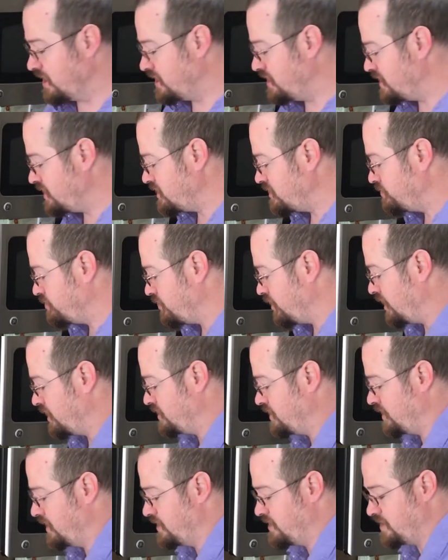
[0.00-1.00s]
This
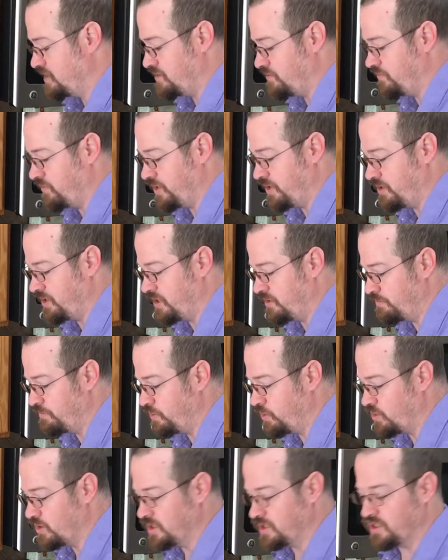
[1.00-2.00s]
process is very
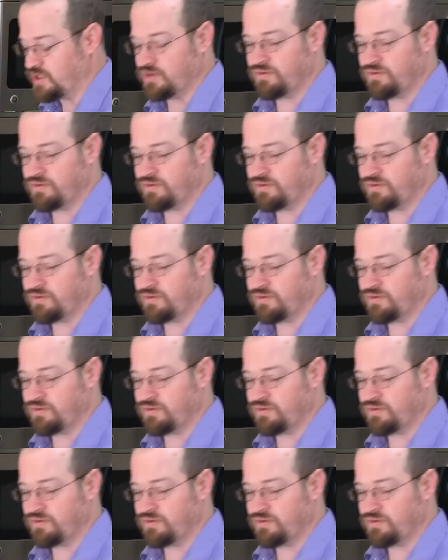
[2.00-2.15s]
important.